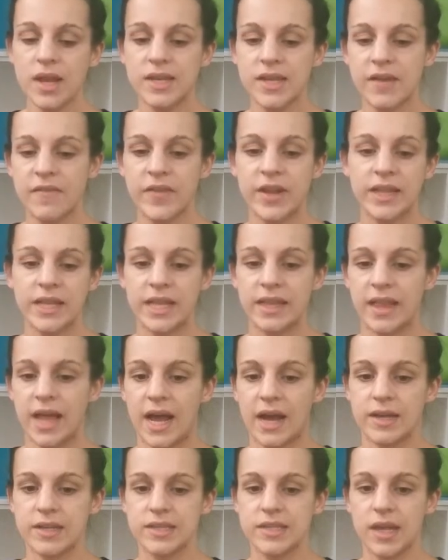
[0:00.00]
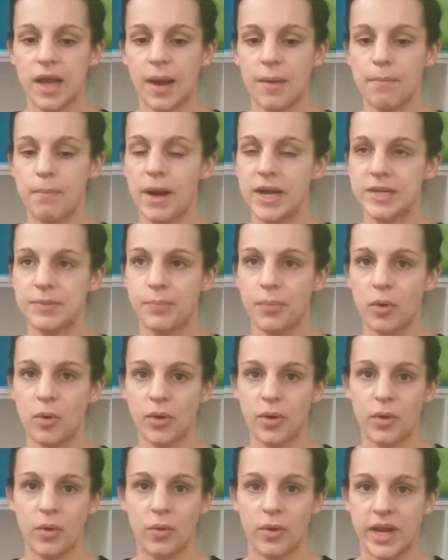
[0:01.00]
definitely allows a much
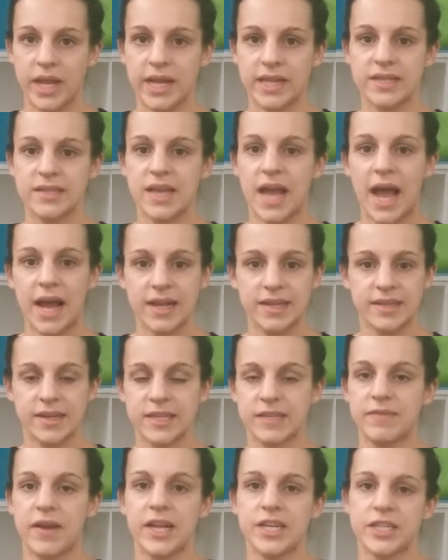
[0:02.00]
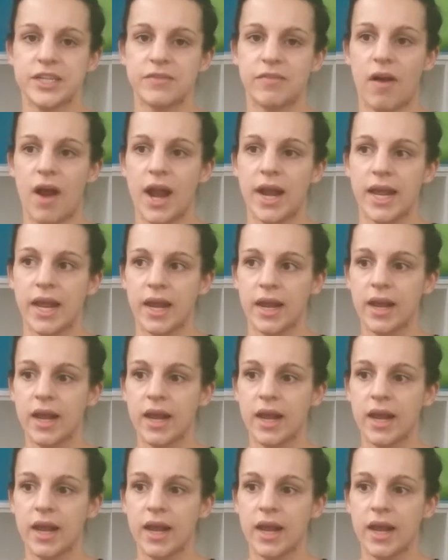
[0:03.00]
broader audience to access fashion writing.